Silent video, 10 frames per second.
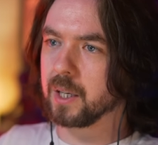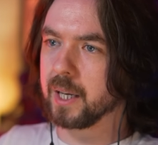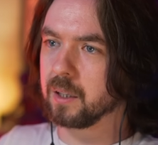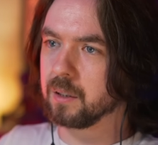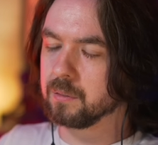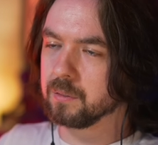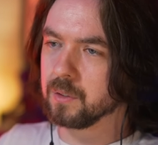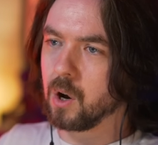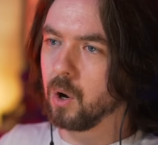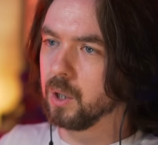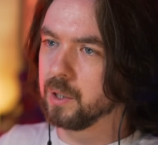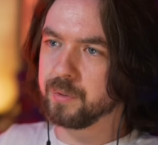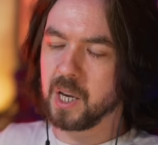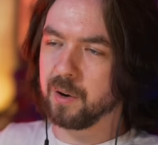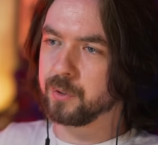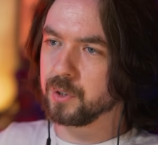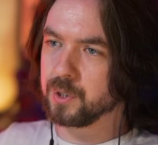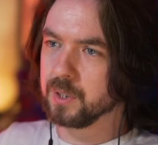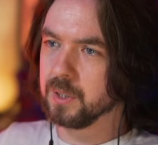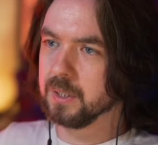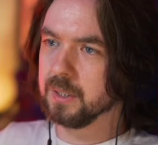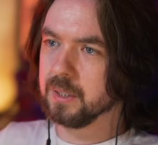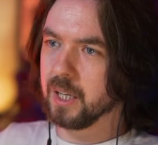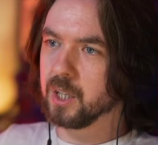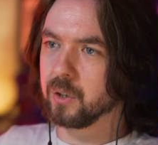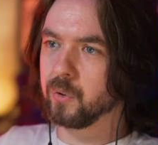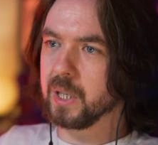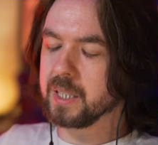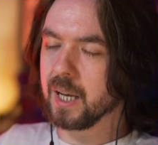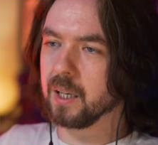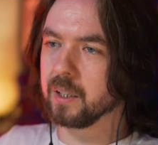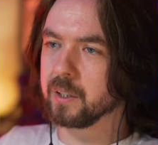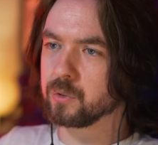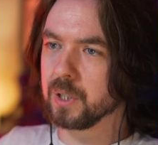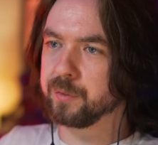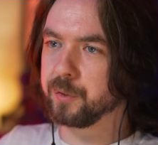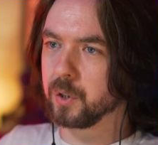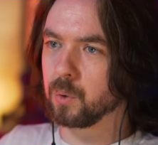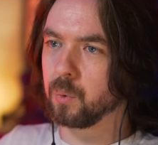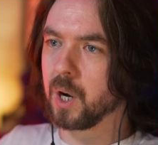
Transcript: like all of his effort. And you can really tell, and it's really fun to